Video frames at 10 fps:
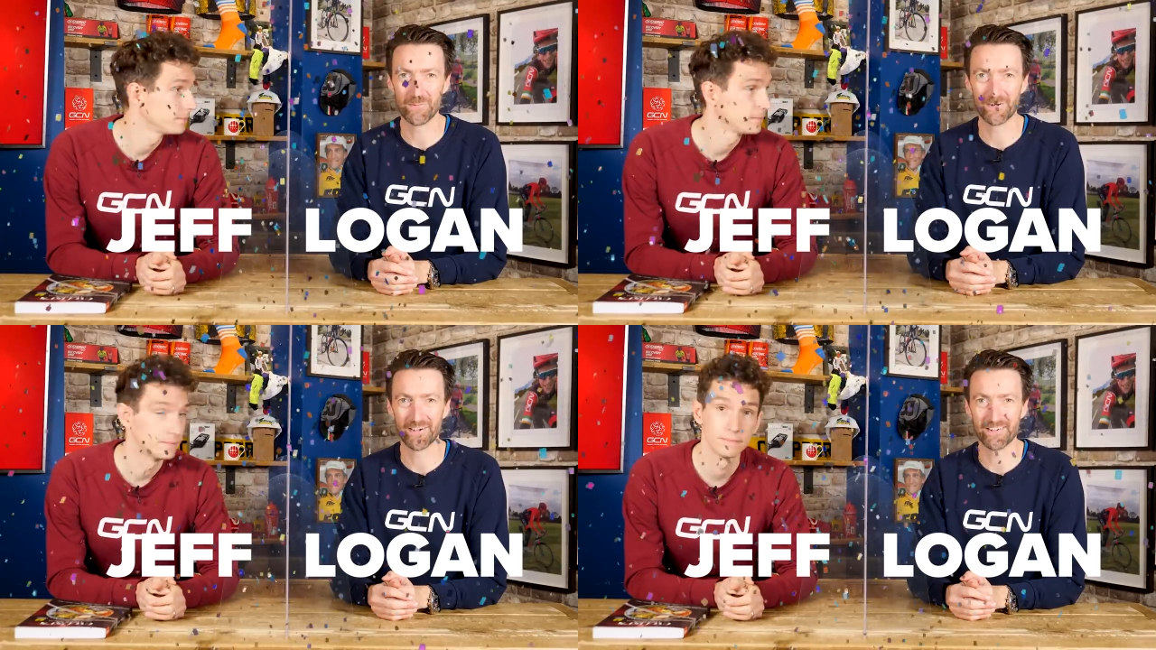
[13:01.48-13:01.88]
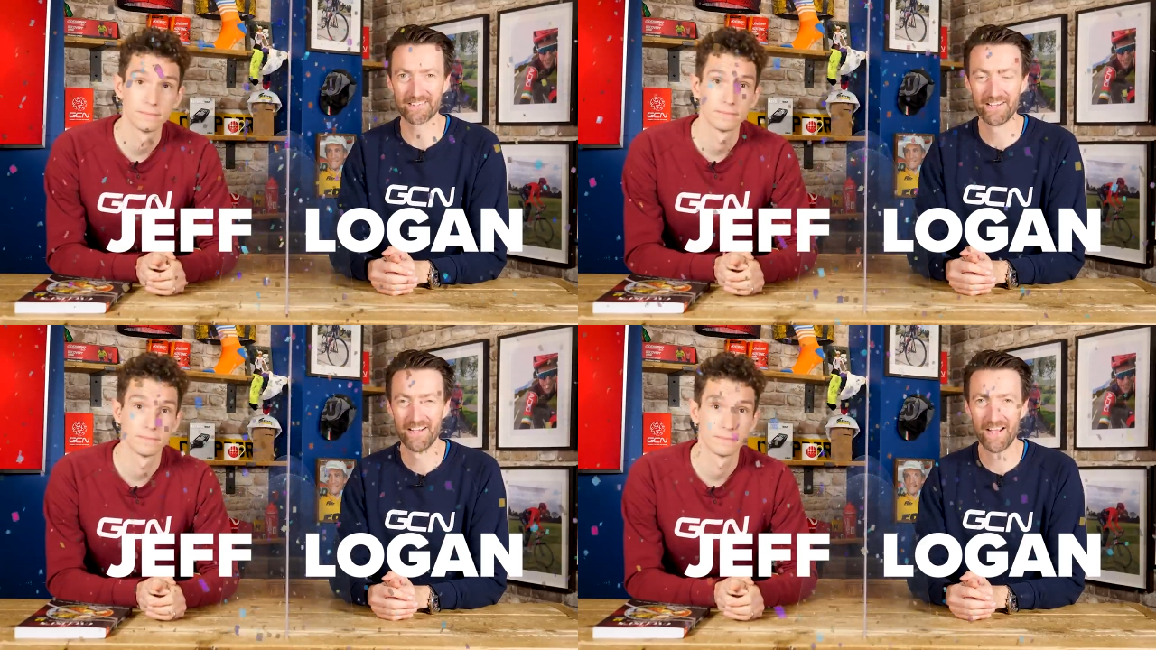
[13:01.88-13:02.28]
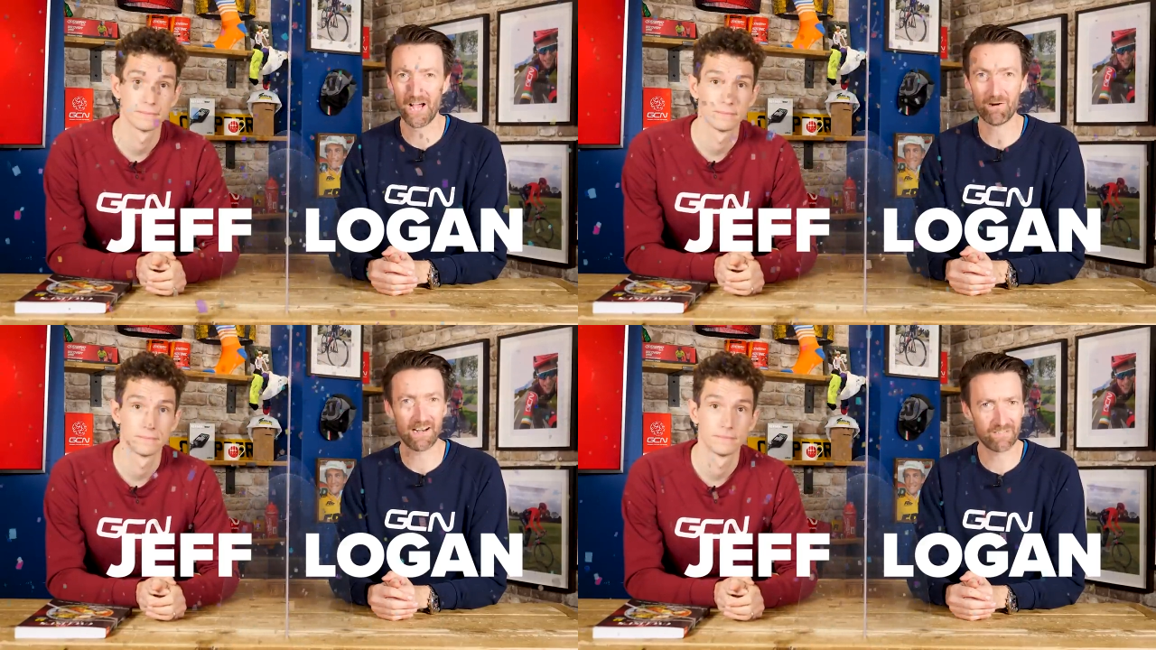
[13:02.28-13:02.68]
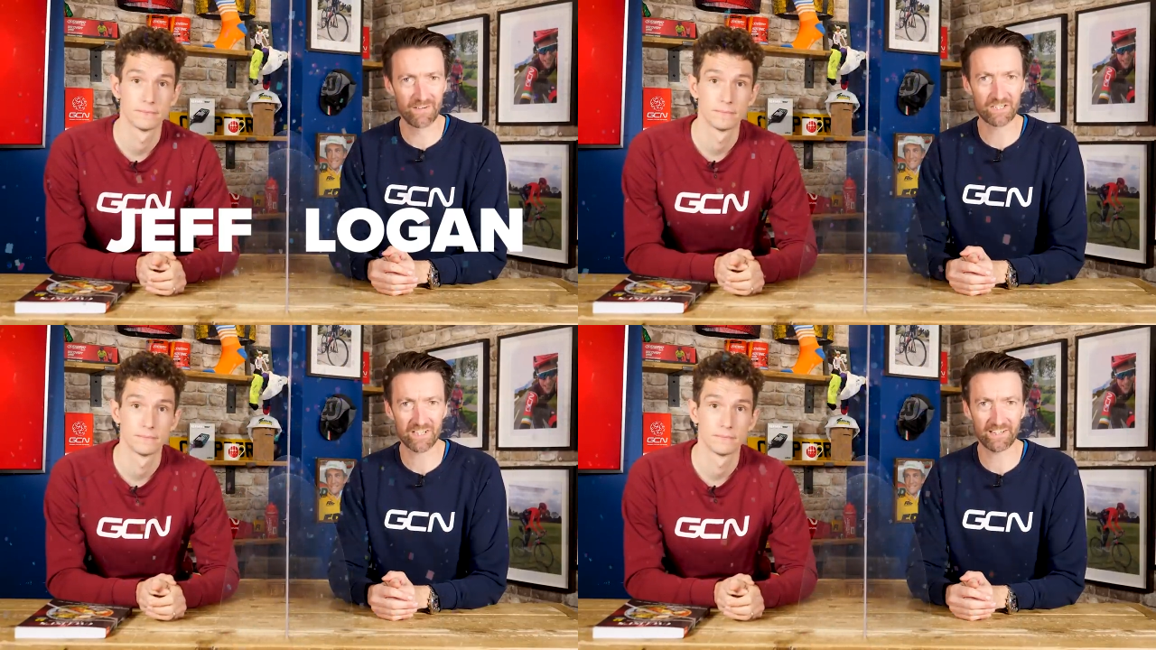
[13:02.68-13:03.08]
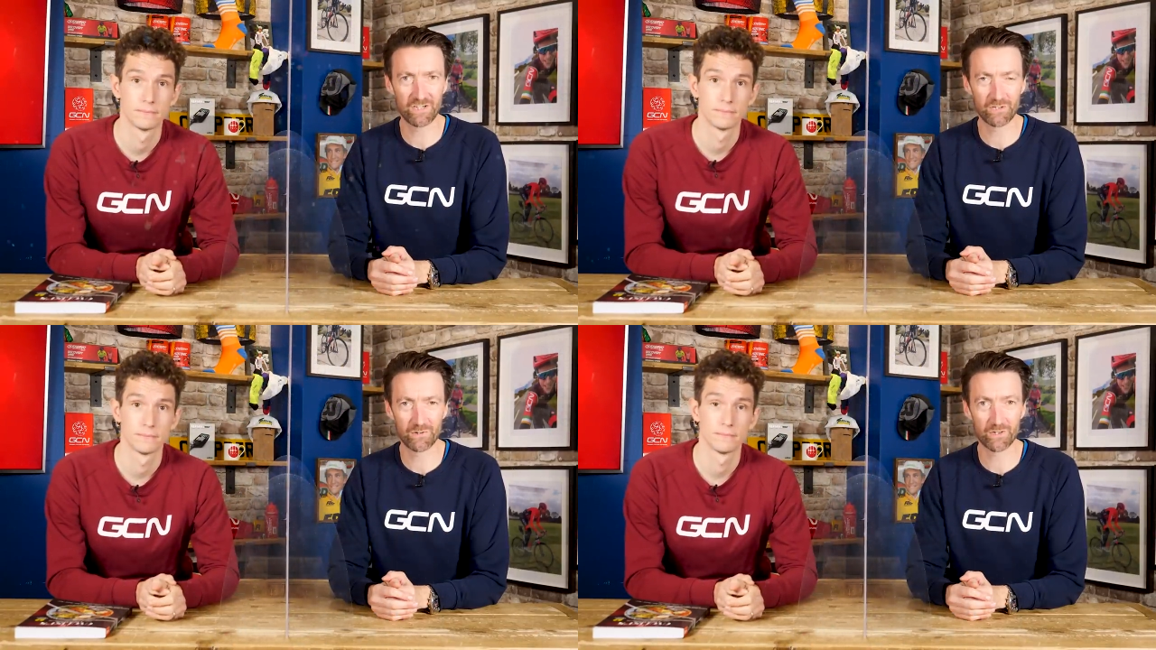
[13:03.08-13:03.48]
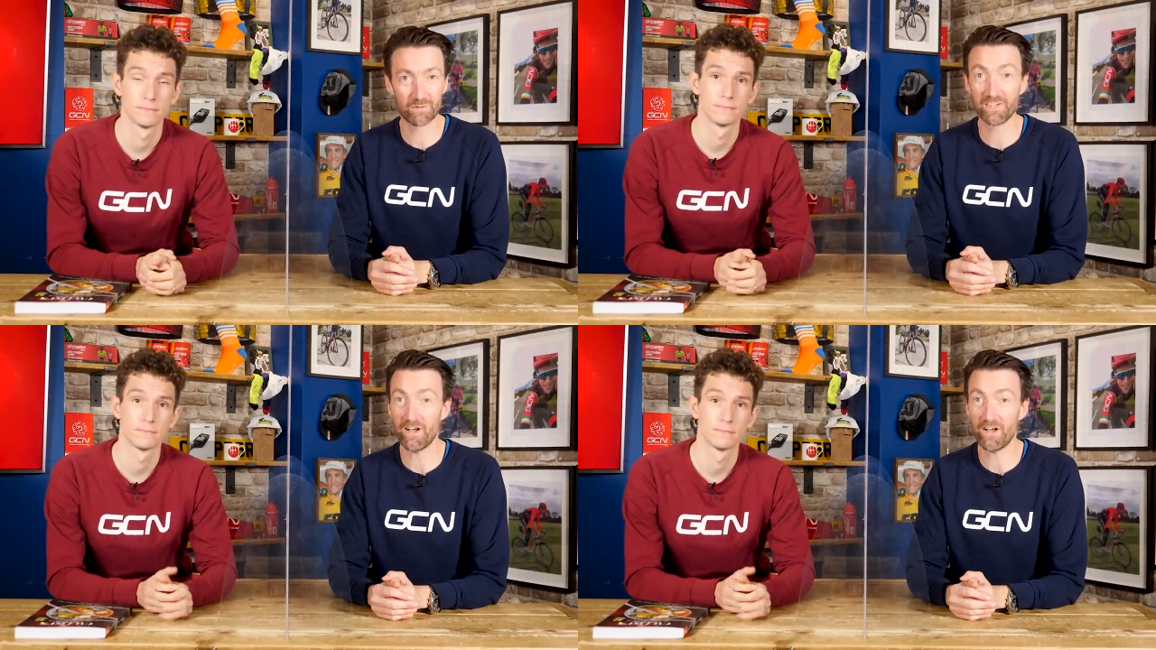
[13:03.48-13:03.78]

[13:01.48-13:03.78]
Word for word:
Speaker 1: prize. All right, let's finish cycling shorts with